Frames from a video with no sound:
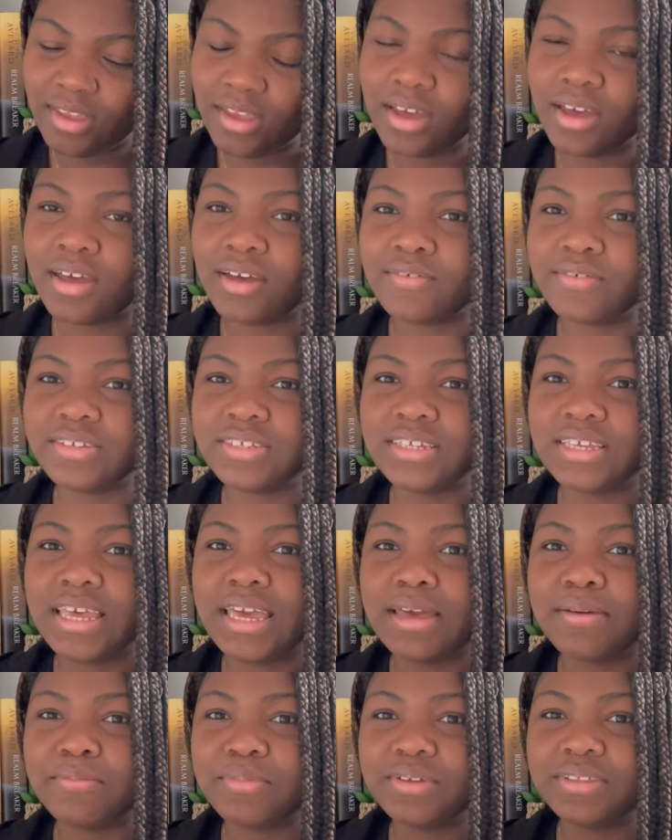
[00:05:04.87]
i obviously
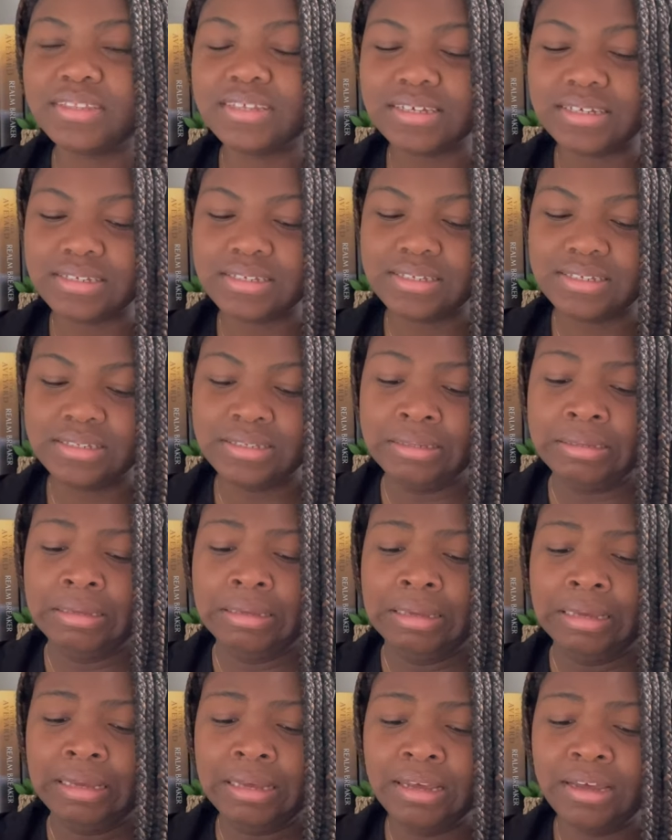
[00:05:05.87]
can't put this
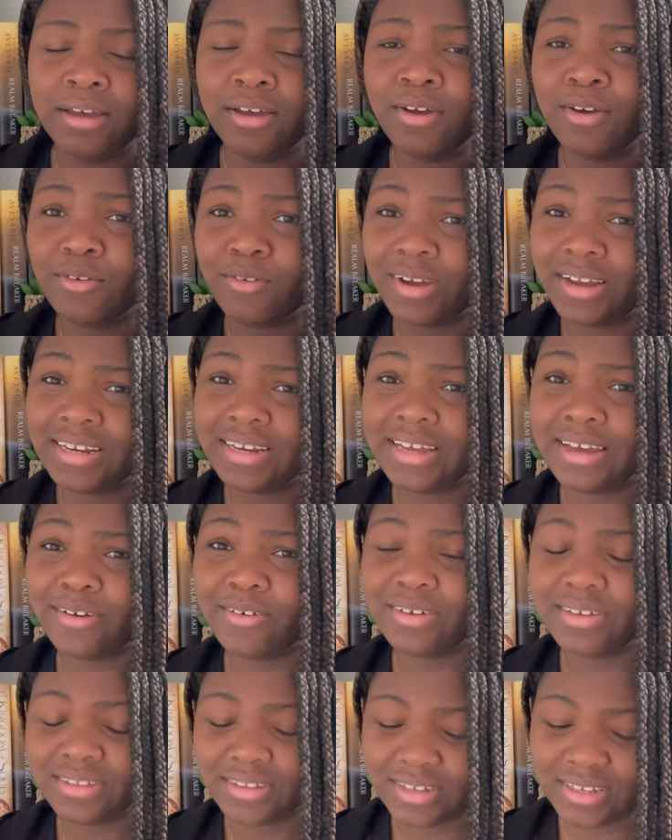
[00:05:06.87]
right now
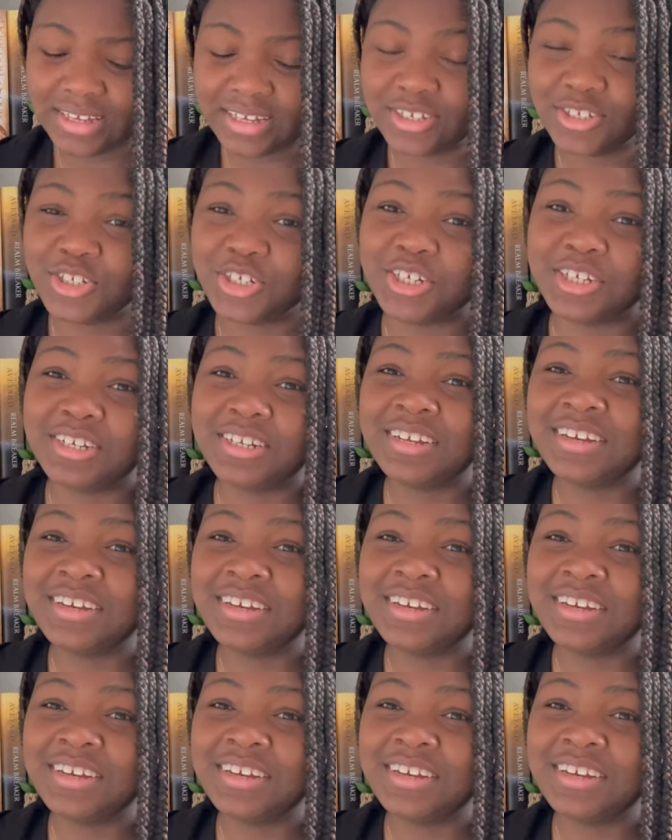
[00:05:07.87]
in the kitchen